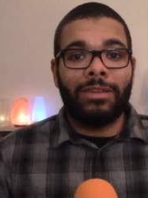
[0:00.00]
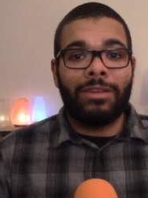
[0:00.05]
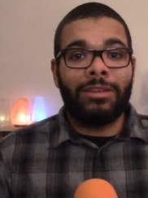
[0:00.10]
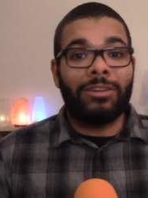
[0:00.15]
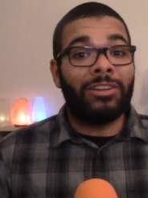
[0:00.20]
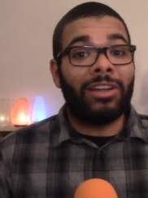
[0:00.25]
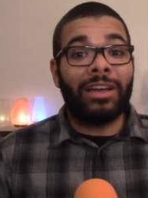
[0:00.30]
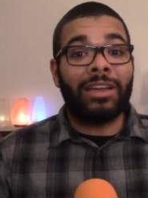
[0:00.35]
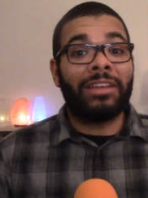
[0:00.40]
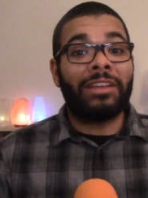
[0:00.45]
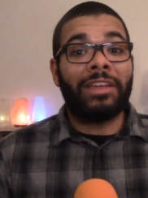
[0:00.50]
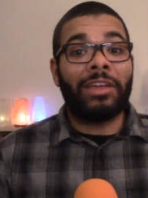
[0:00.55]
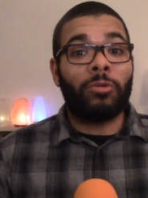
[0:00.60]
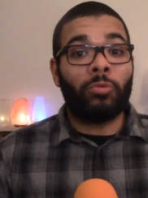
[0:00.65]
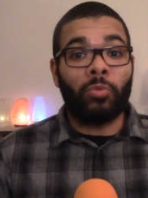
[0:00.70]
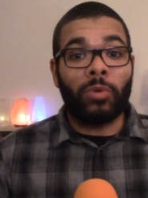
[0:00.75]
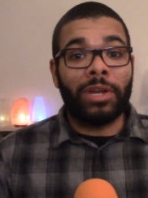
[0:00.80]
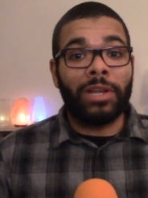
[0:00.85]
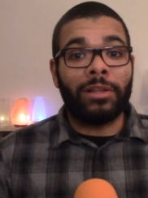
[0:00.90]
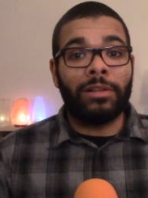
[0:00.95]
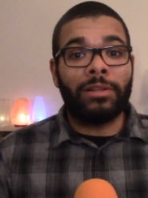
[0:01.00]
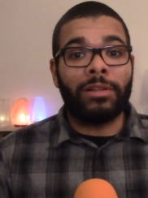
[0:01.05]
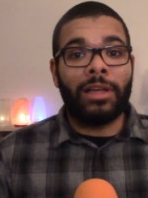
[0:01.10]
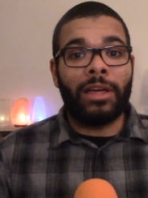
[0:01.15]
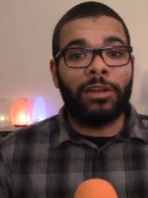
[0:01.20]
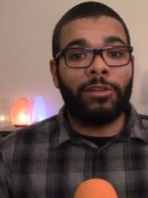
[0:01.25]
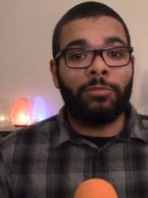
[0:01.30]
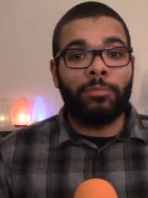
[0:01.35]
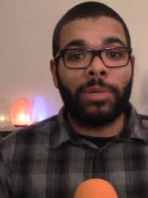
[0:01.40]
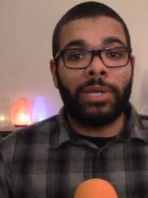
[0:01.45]
you're not going to get real
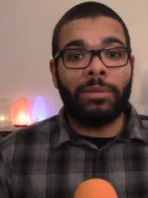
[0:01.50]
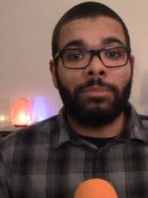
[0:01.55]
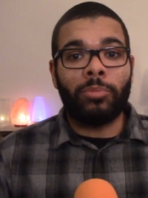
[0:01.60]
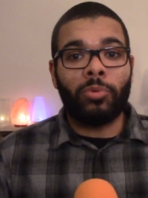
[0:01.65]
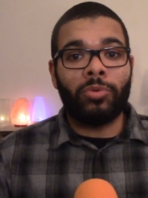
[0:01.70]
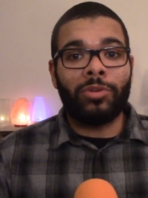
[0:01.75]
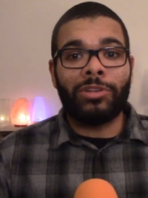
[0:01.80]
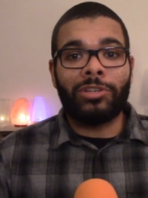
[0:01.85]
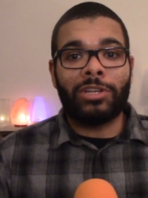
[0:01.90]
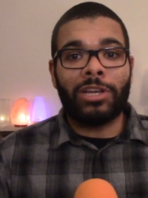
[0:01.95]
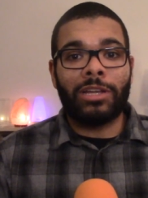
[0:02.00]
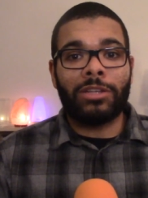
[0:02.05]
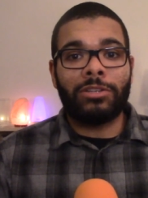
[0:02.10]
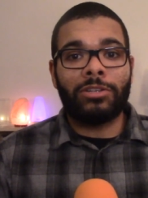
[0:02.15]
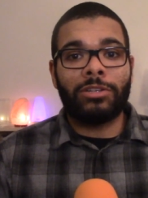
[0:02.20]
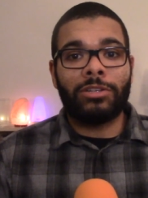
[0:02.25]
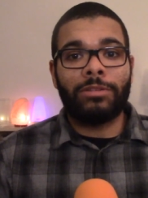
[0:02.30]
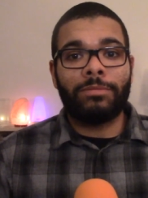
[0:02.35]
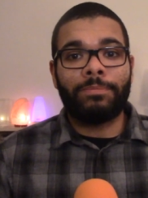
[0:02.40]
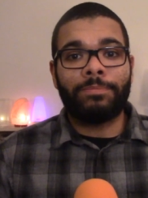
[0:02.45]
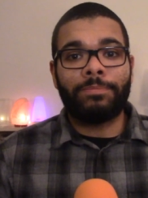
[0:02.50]
out of Pete Buttigieg.